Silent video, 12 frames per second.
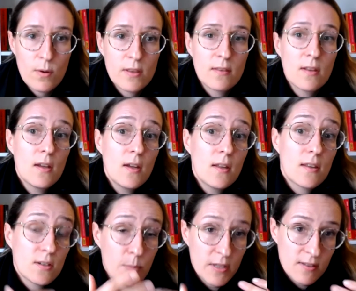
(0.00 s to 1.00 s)
And
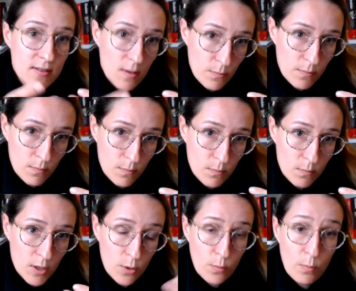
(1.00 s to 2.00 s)
there's been some, you
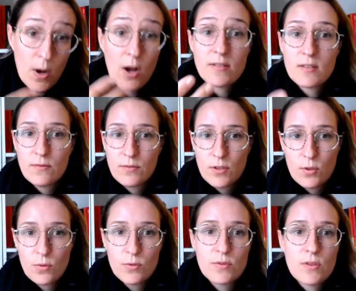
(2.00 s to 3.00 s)
know, positive
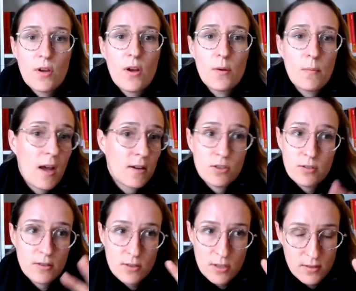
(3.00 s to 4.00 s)
news
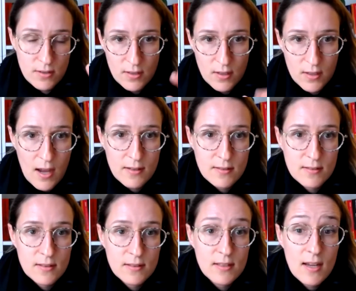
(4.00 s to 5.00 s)
actually just in the last
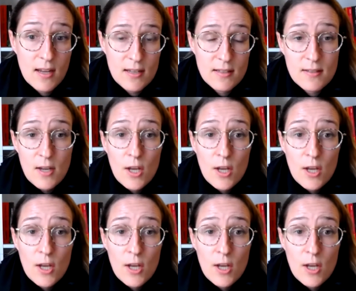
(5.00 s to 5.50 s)
days.